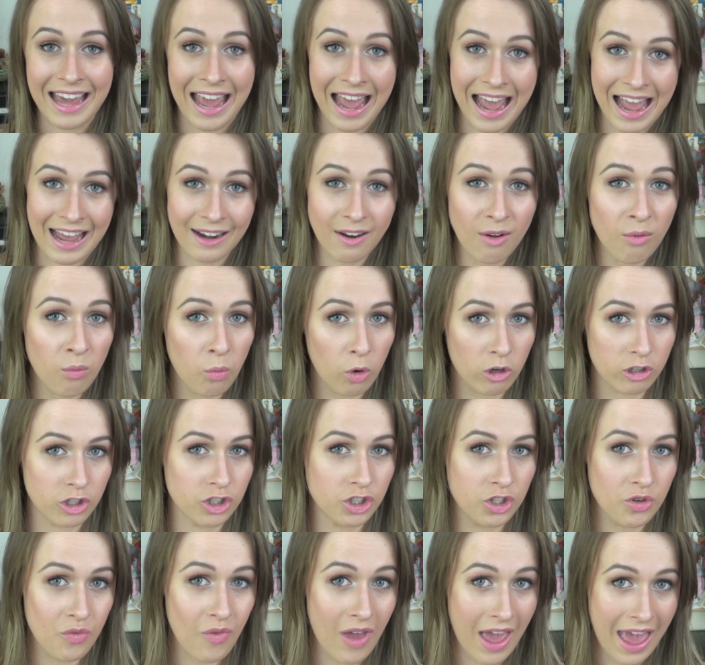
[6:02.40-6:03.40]
can
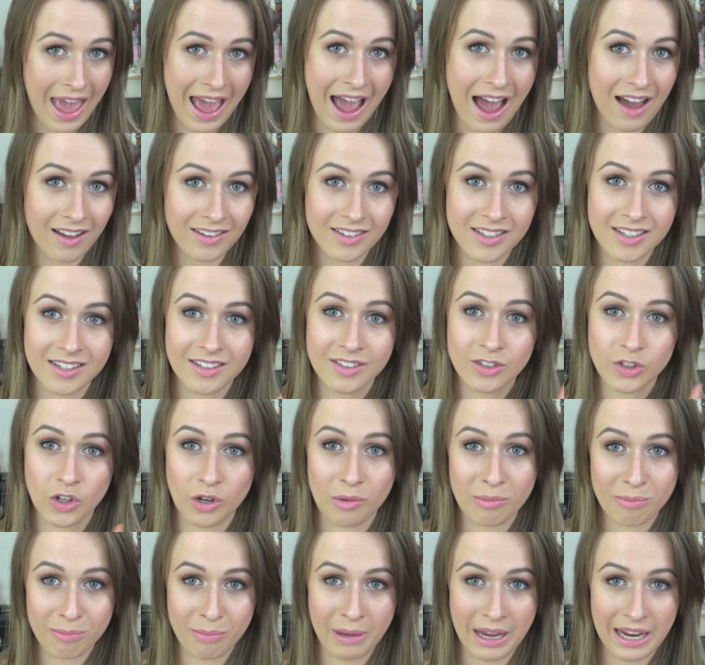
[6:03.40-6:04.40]
wash you out,
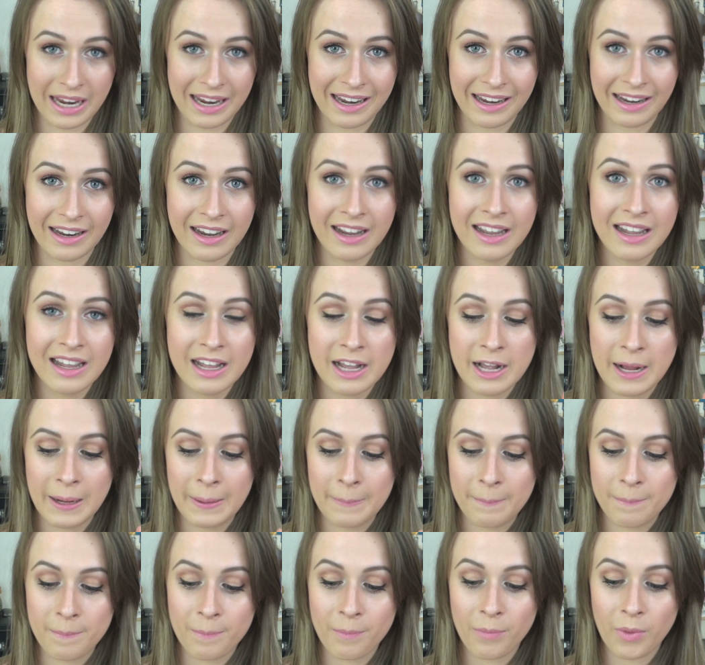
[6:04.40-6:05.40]
so be
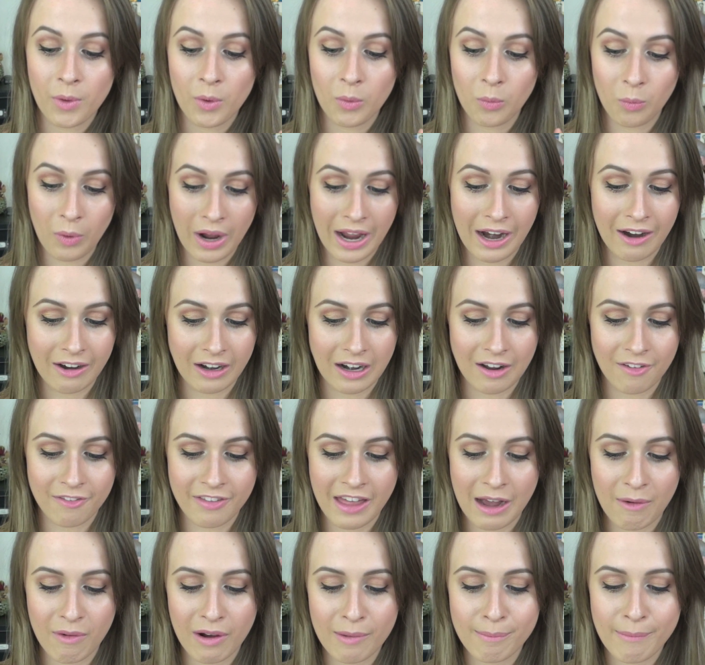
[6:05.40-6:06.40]
wary of
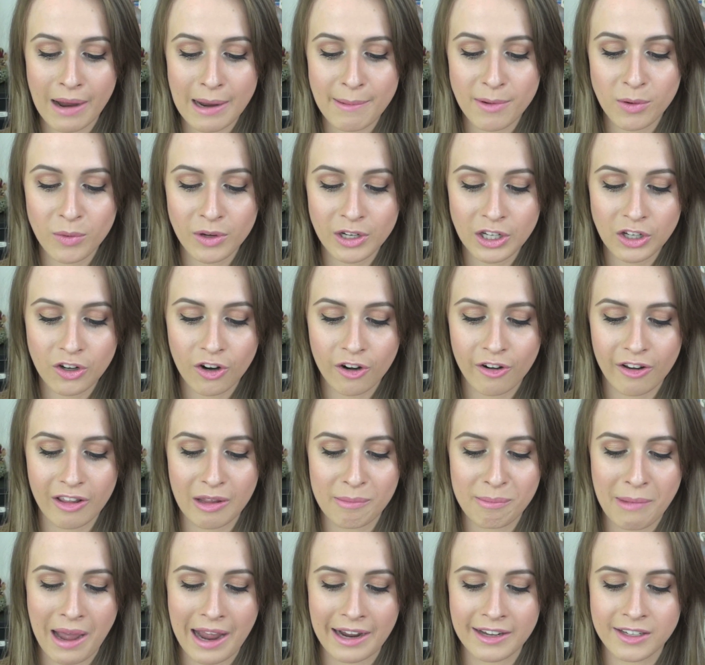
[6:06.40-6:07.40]
that one. Maybe when you go to the
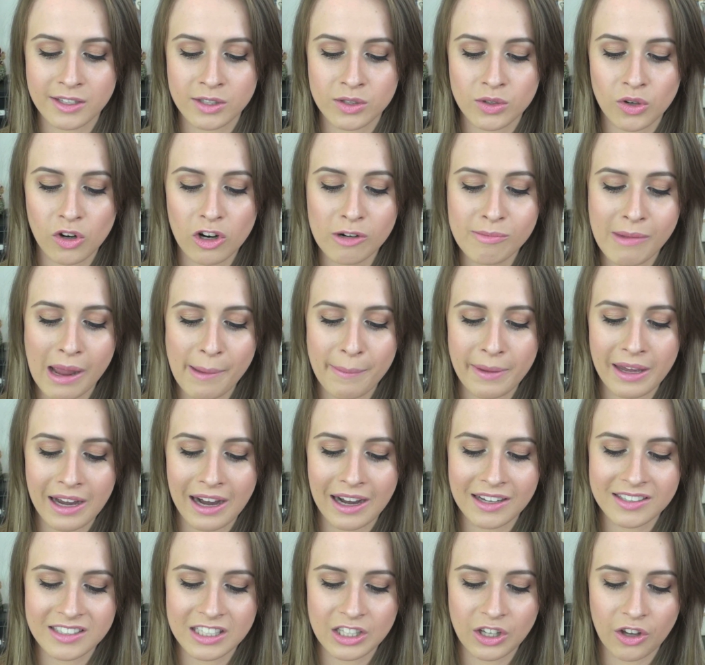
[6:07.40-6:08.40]
M.A.C store, maybe
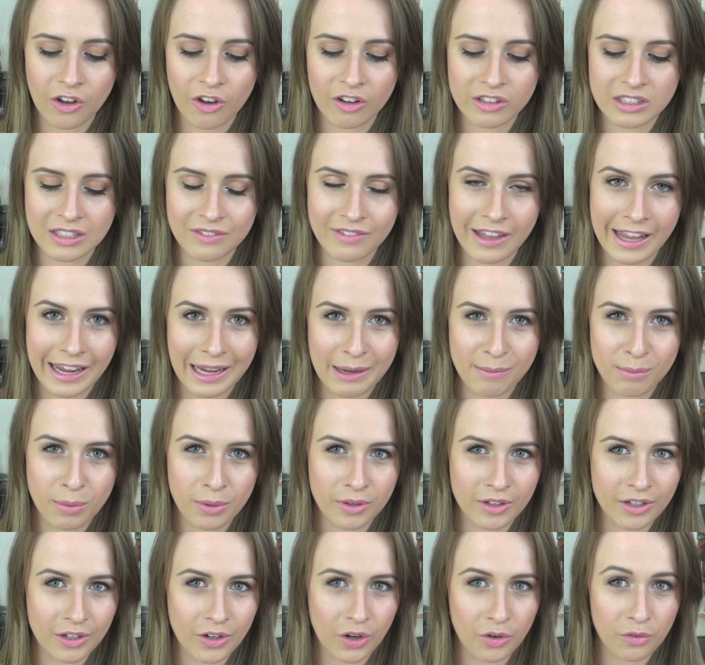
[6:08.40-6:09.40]
ask the girls if they can
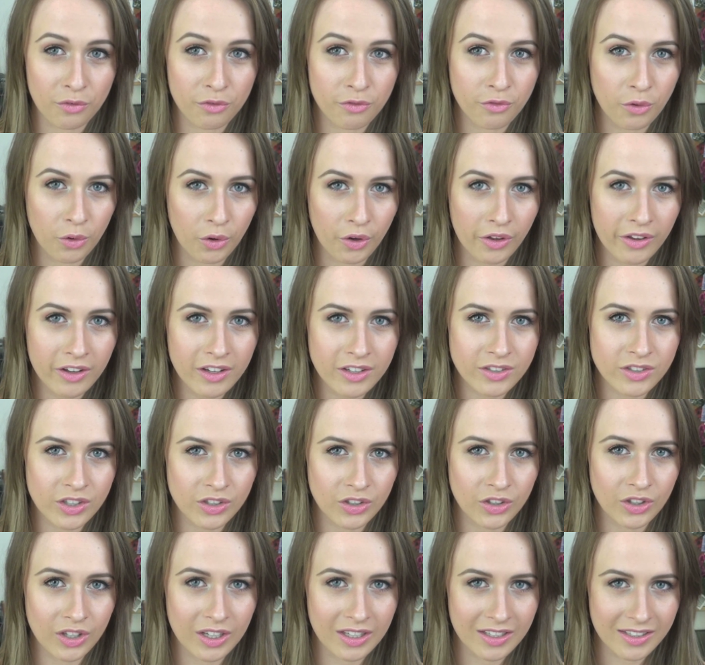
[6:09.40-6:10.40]
put it on for you so
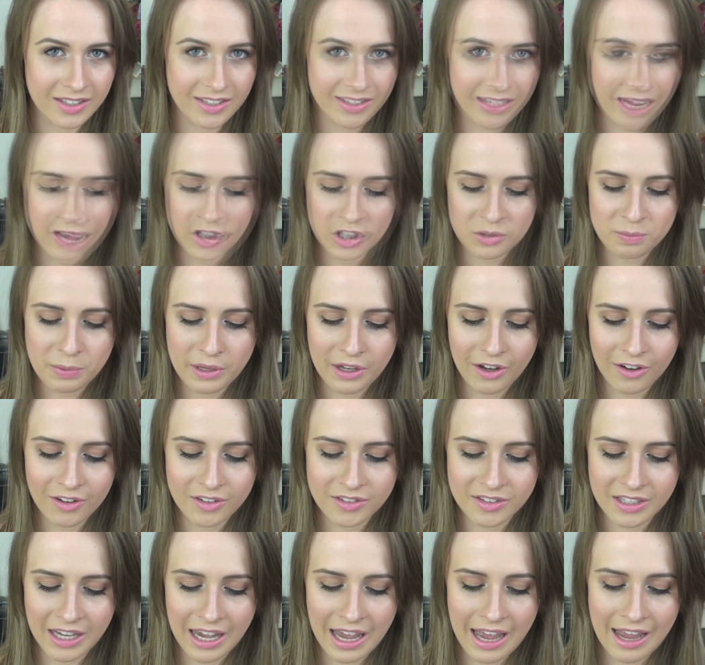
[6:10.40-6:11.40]
you can see. Just
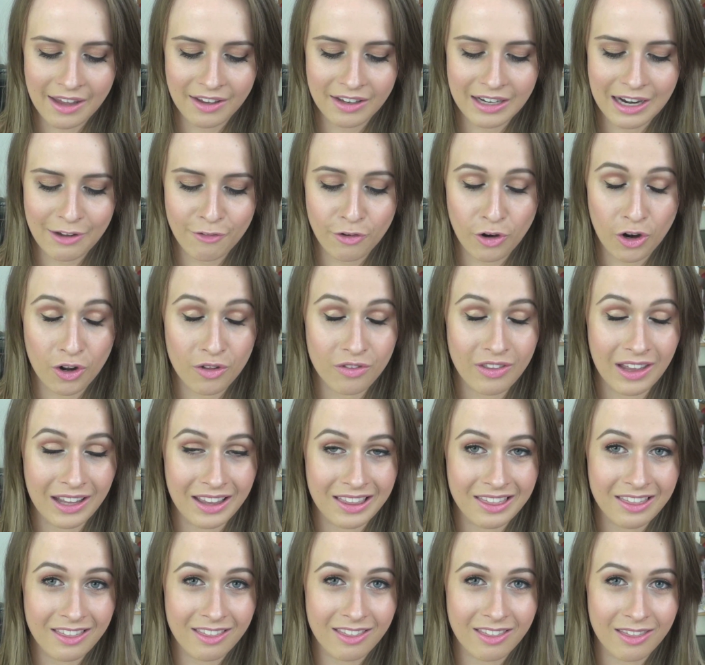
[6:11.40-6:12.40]
because, yeah, you never know,
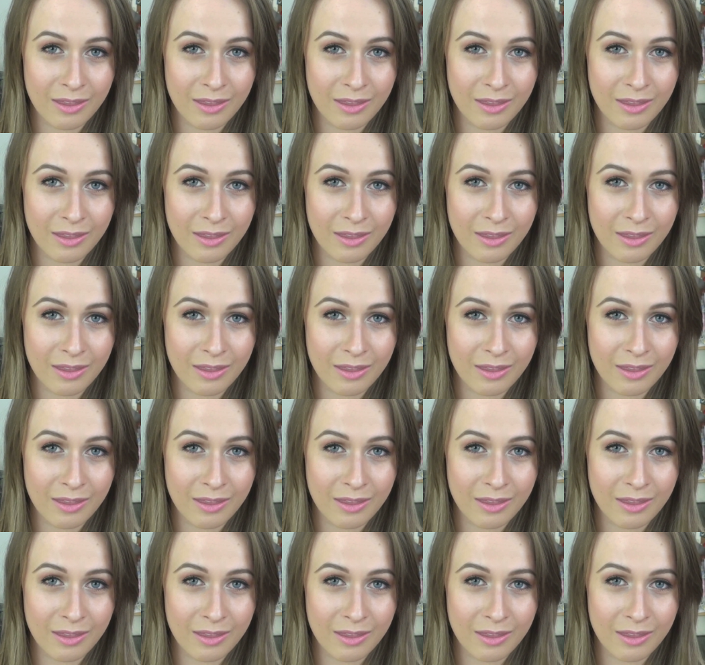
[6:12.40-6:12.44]
like